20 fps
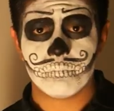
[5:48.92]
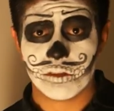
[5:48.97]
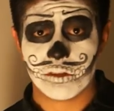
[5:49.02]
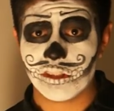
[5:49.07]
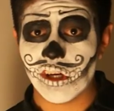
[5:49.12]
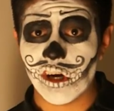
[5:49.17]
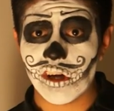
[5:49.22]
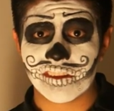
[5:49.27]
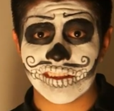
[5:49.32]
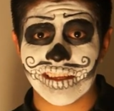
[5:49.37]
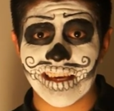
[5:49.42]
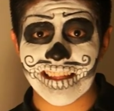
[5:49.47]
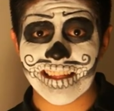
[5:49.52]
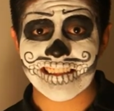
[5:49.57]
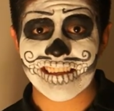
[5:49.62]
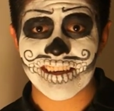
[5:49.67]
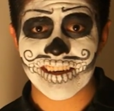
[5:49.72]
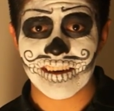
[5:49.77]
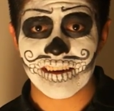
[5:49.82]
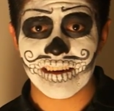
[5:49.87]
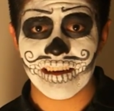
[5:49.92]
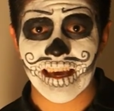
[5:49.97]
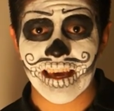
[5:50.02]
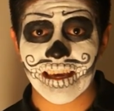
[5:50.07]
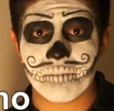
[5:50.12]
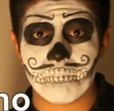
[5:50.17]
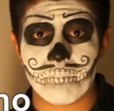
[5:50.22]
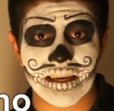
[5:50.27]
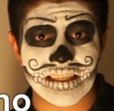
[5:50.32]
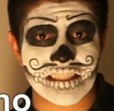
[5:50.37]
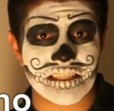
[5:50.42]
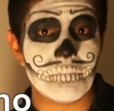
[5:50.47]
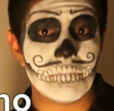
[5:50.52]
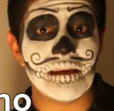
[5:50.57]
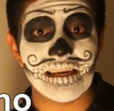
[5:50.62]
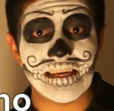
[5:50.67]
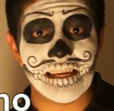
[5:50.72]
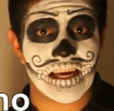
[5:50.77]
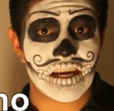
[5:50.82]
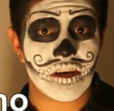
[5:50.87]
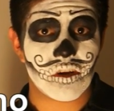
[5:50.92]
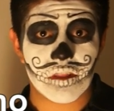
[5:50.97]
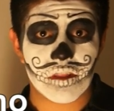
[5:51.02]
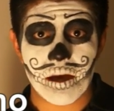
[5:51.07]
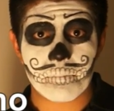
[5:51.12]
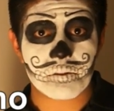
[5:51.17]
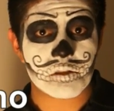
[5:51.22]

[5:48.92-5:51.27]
But don't get scared like Maximiliano de